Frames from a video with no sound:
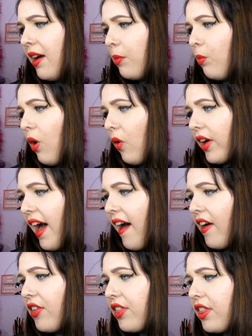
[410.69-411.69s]
While
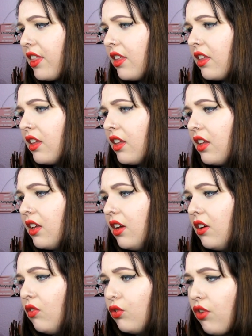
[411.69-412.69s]
Kath
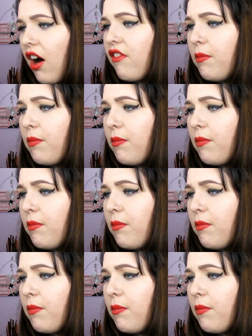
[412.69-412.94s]
would rather